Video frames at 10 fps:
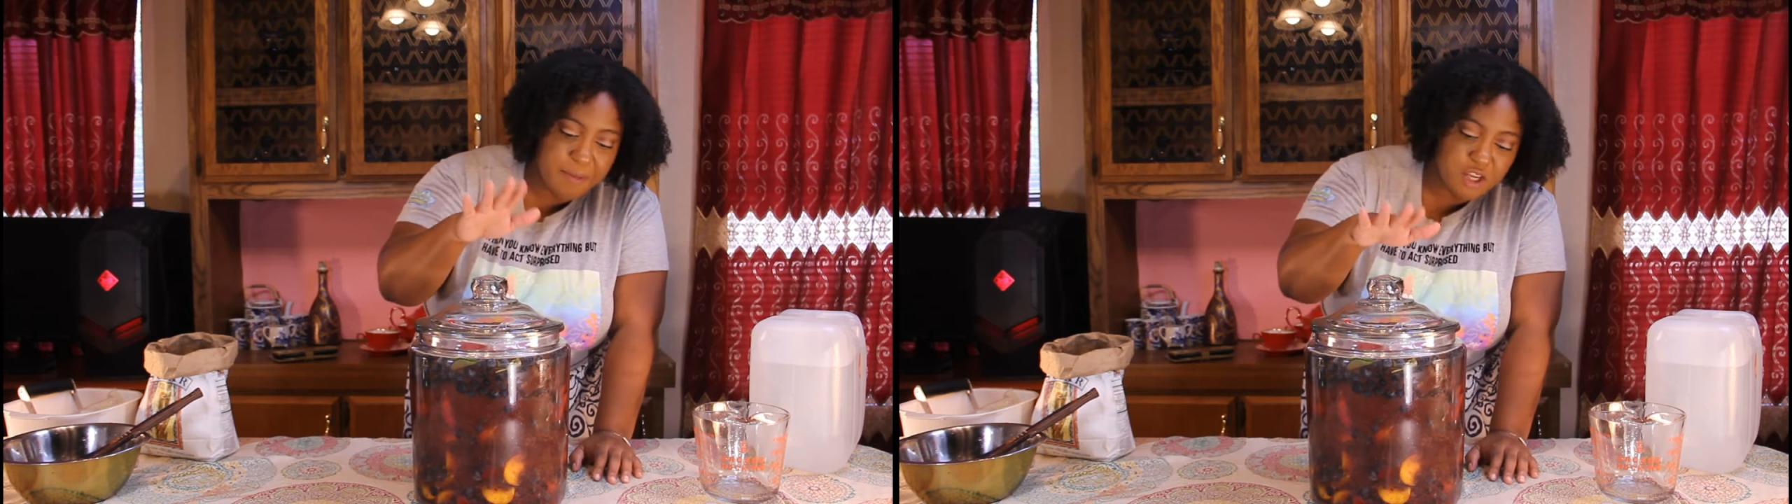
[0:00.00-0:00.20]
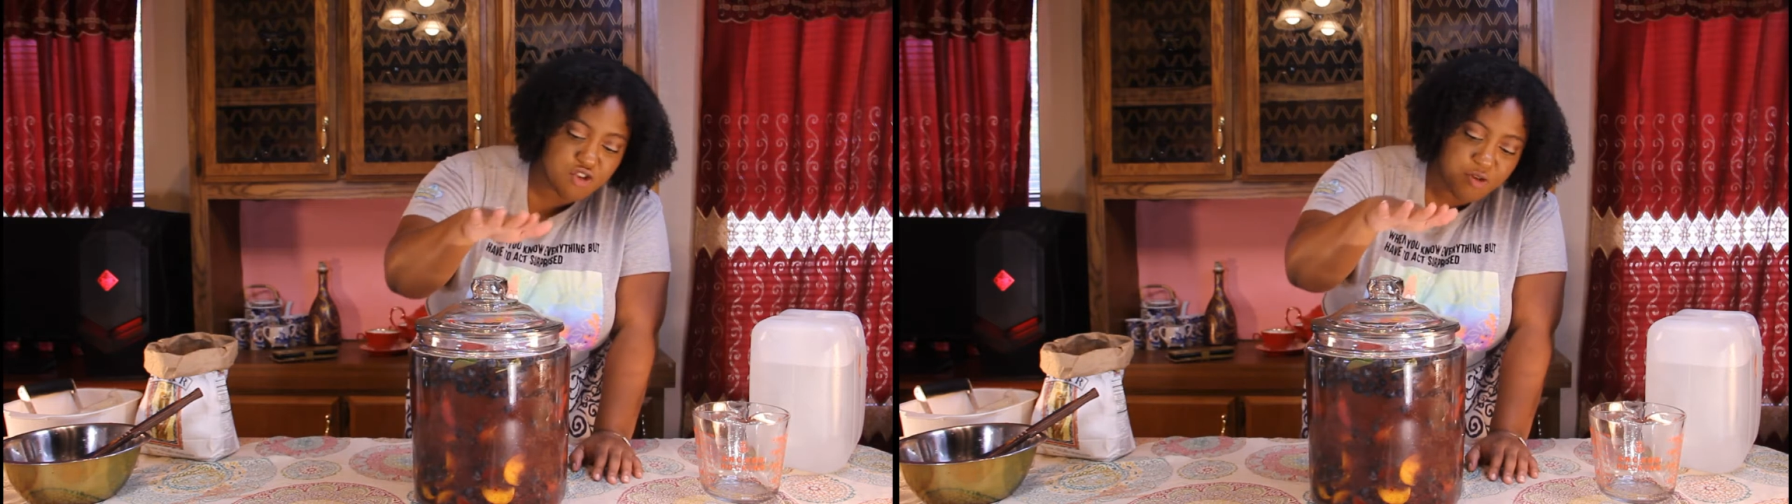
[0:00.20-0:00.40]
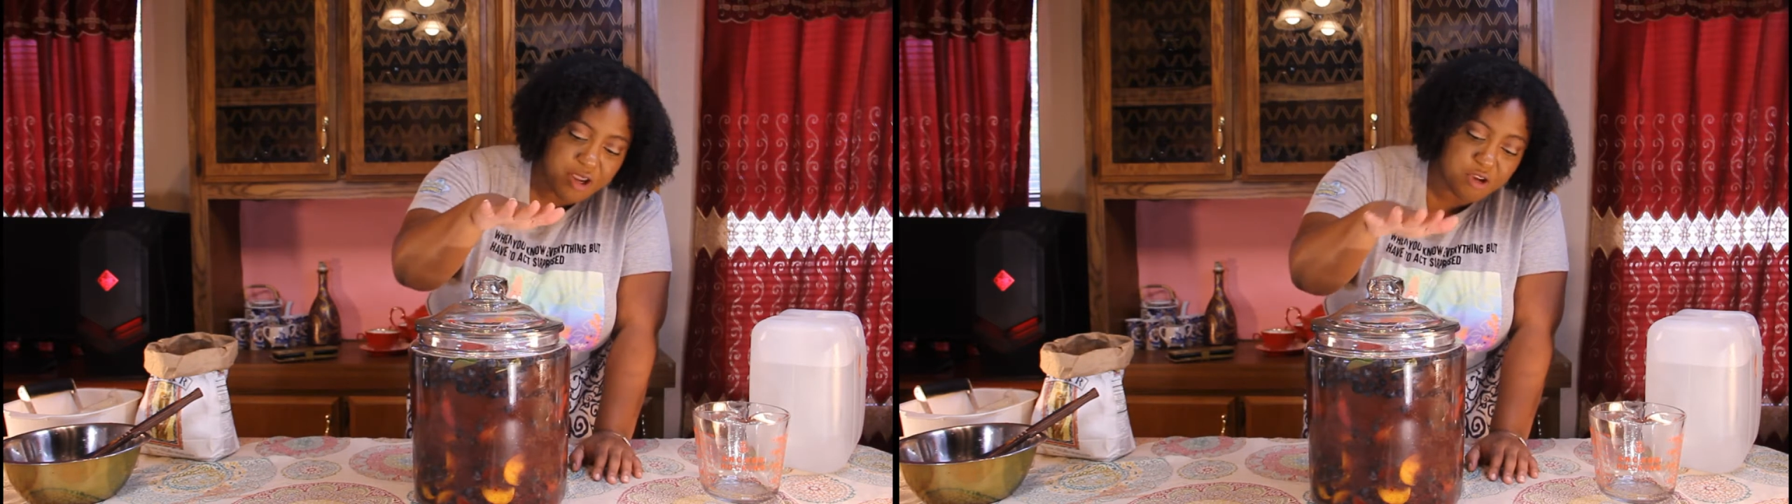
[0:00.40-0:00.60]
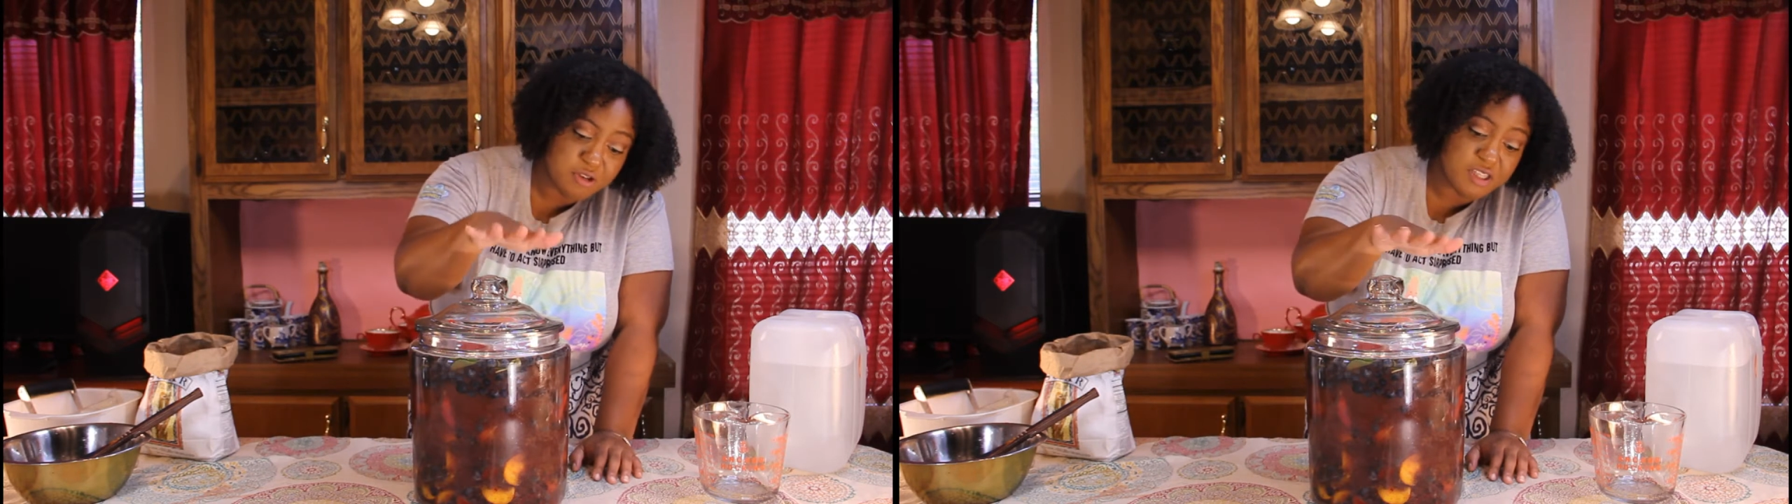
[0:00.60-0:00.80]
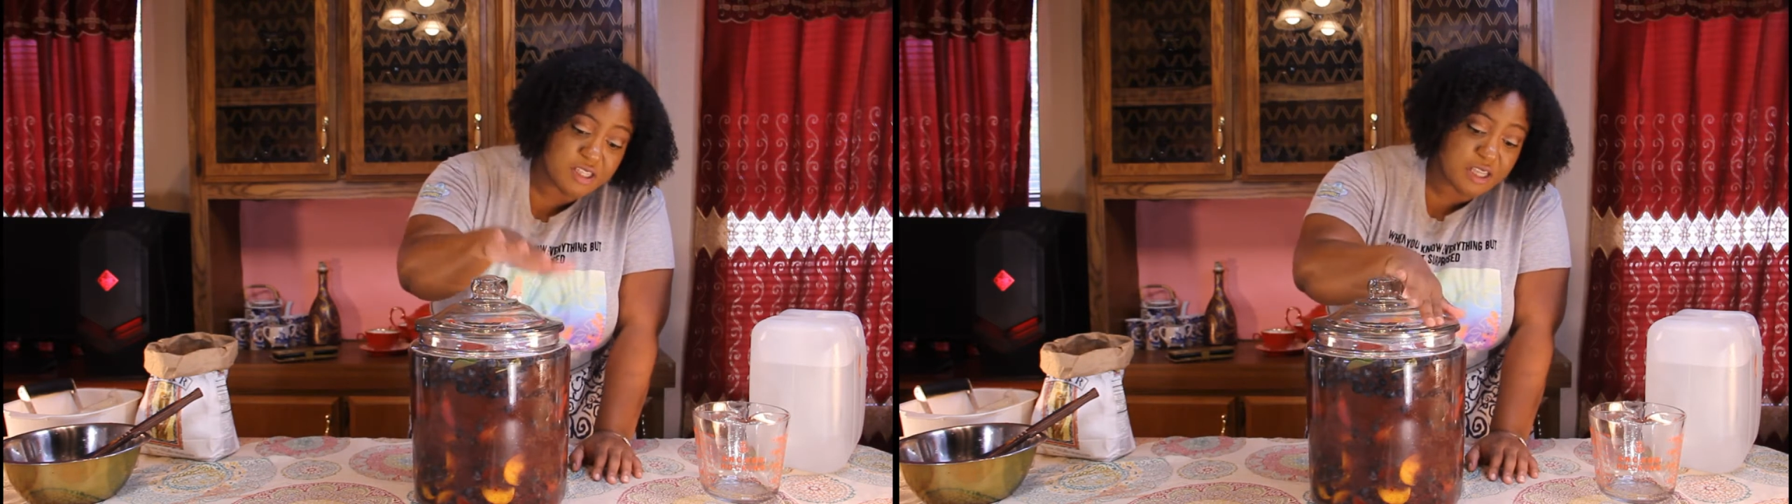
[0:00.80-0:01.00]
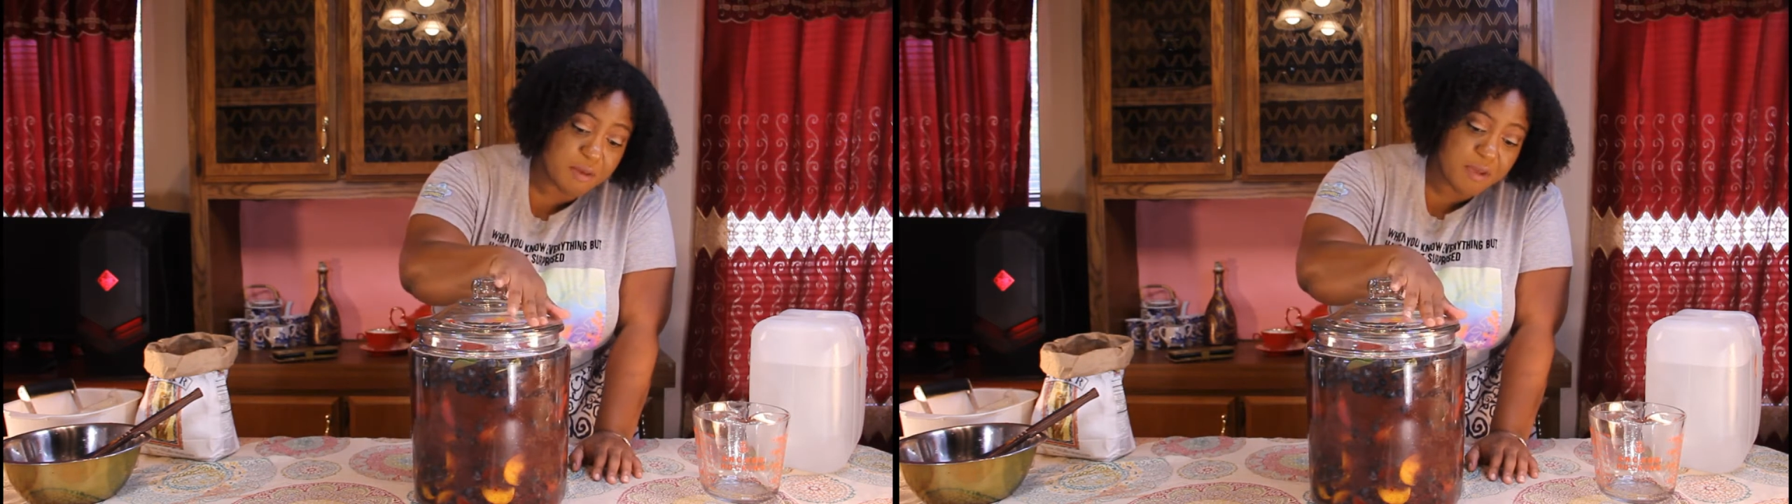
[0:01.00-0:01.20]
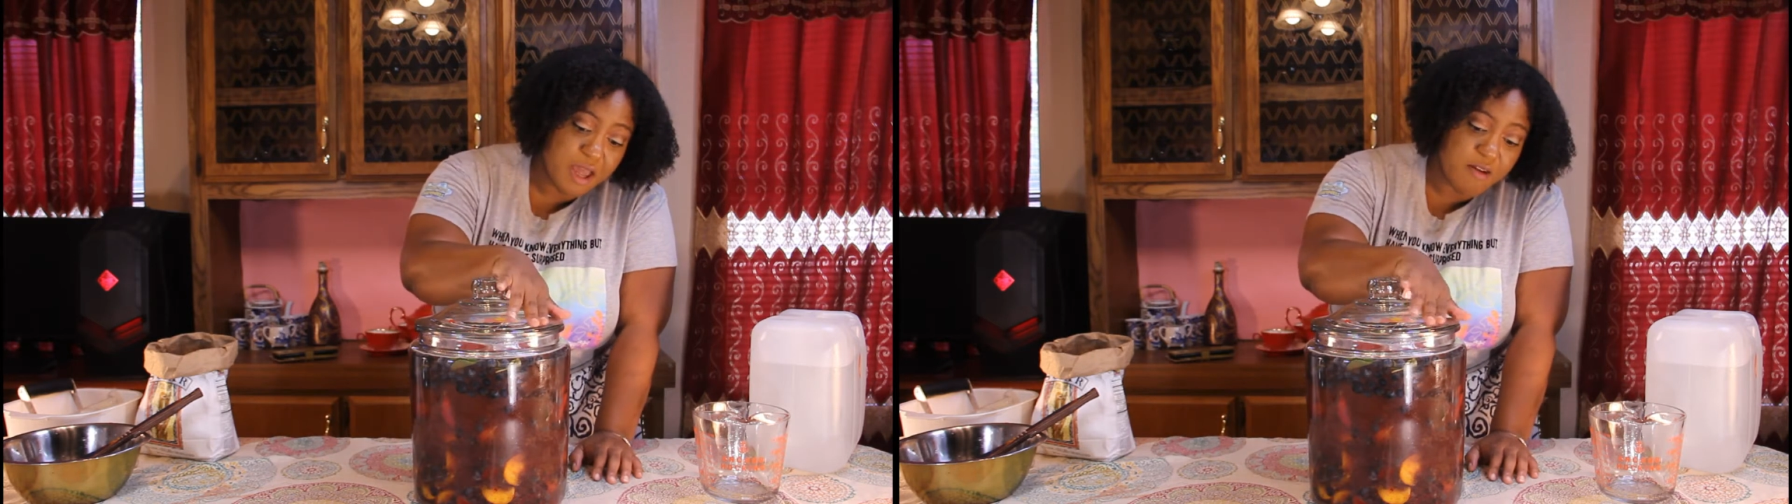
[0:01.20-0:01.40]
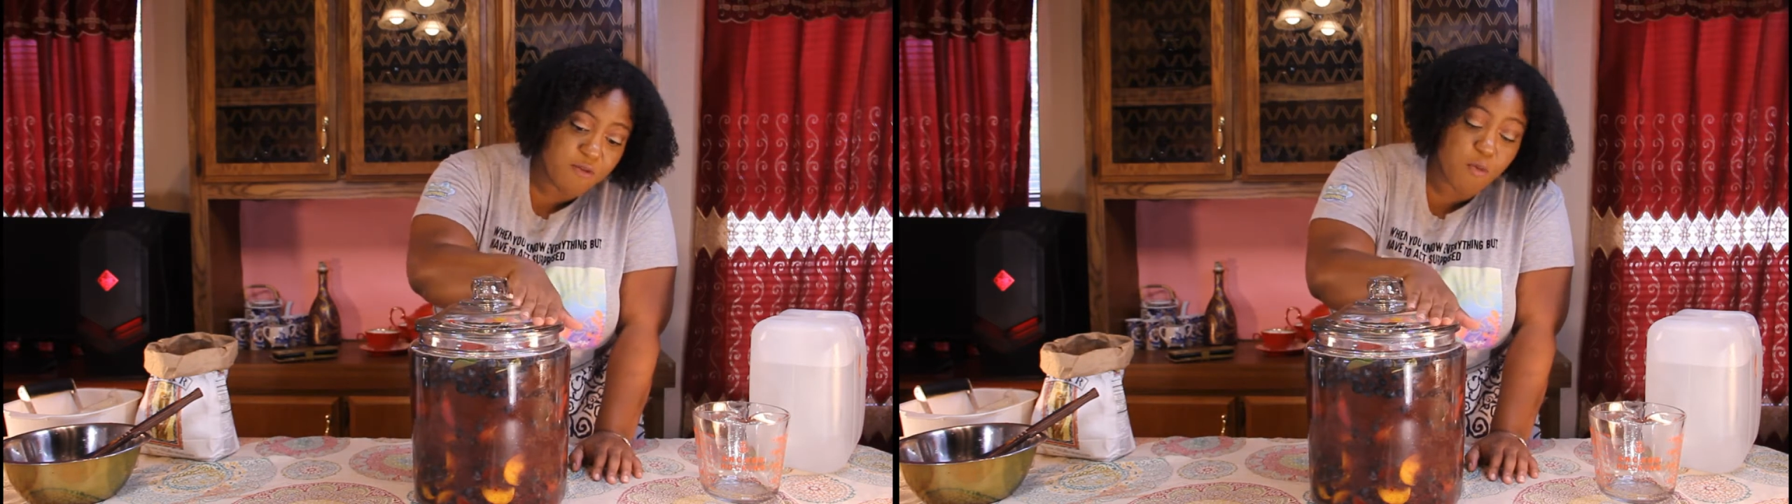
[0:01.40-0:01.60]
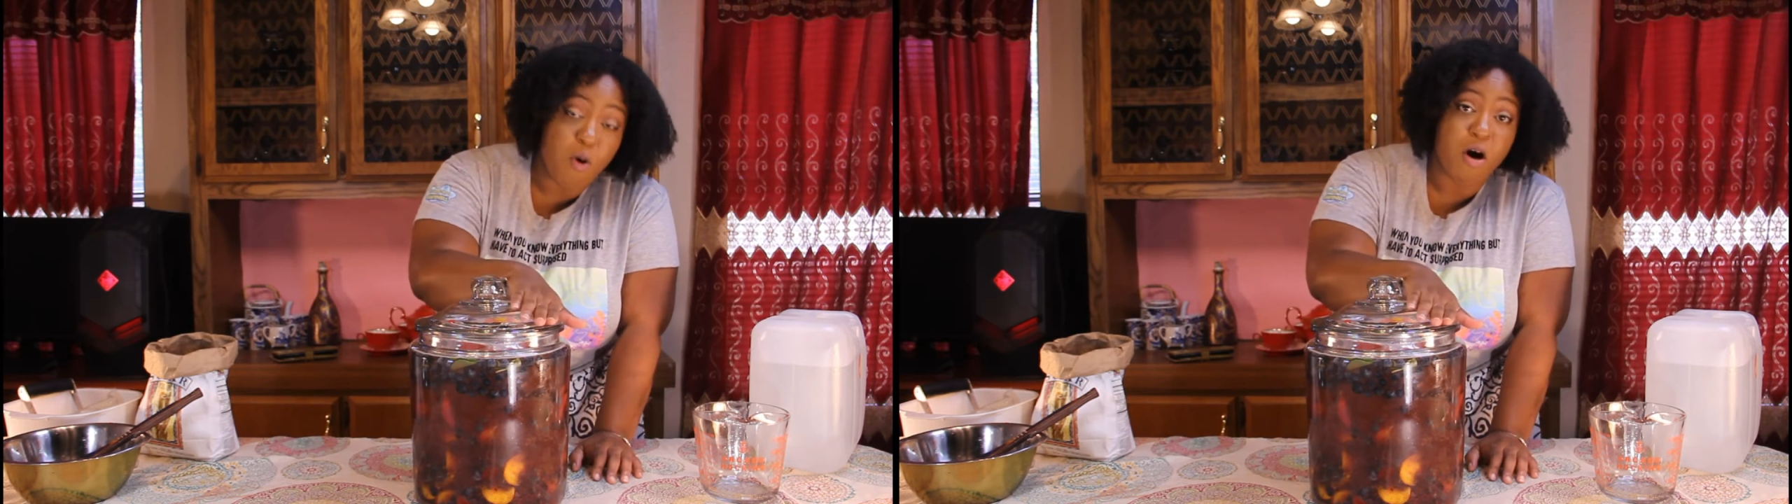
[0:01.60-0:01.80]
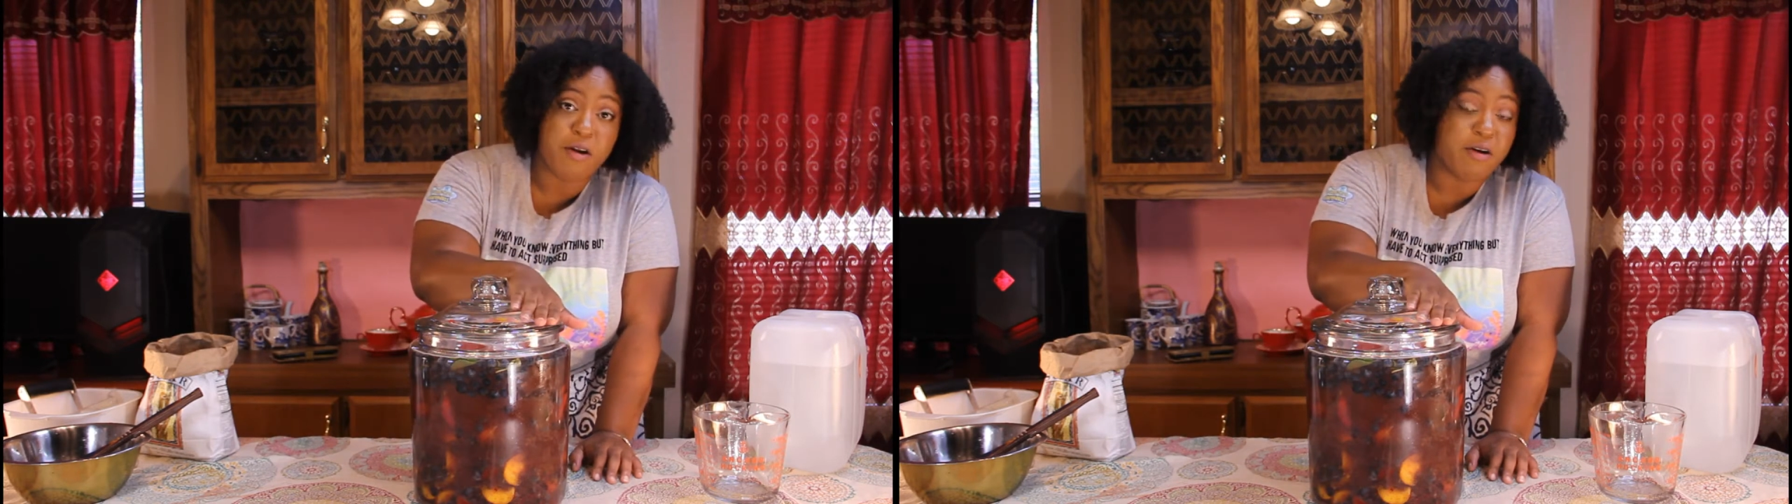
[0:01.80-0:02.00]
made sure I used the same kind of
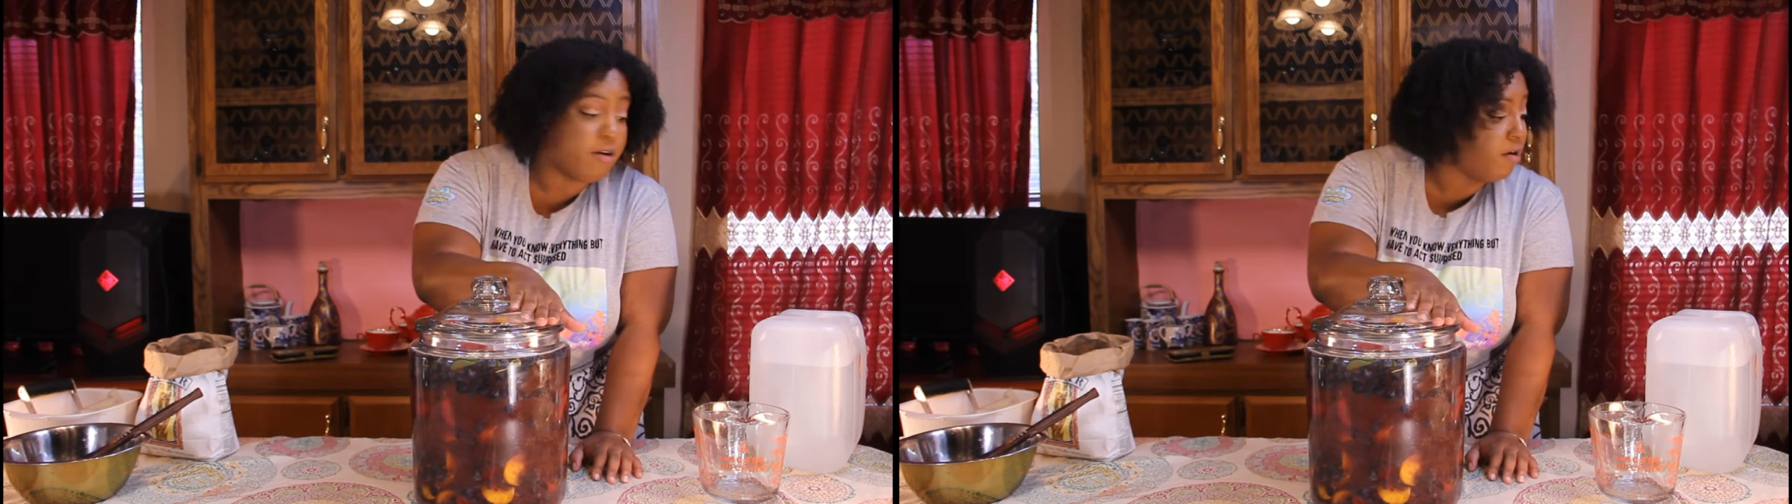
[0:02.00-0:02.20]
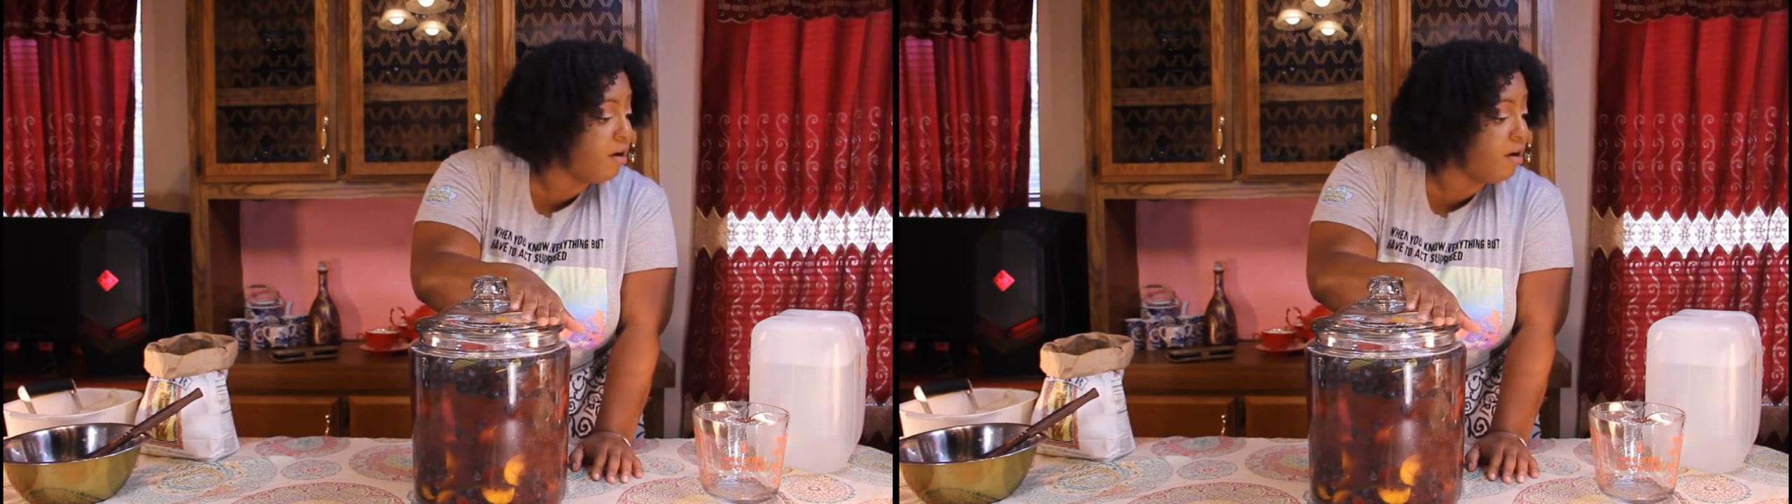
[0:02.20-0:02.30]
water